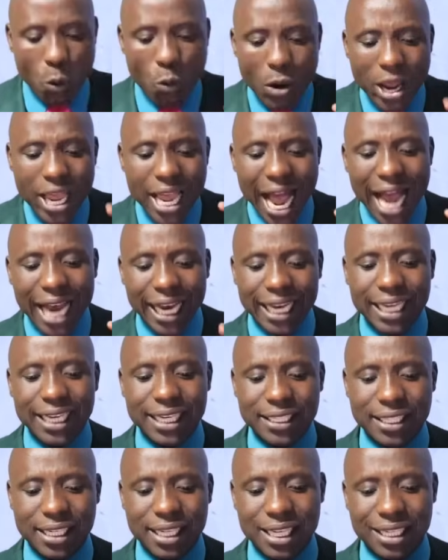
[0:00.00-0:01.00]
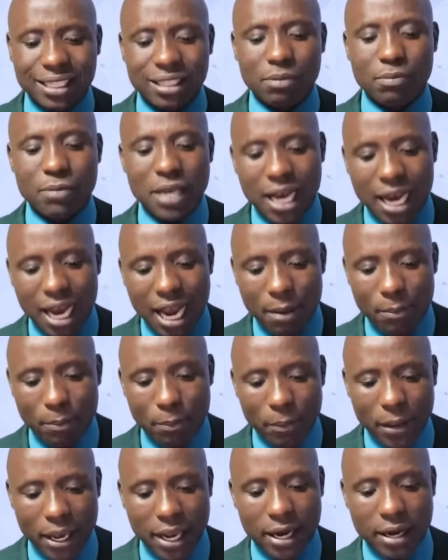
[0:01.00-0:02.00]
Way against the smear
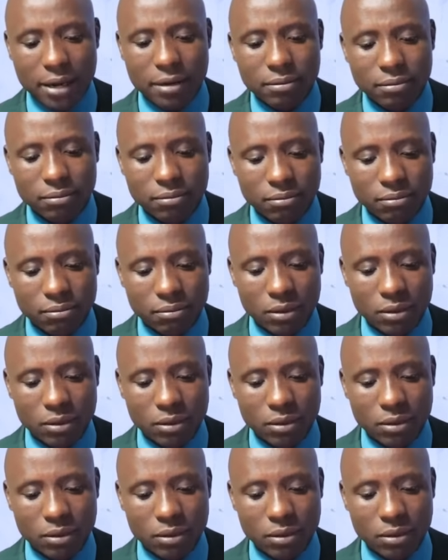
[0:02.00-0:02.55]
campaign,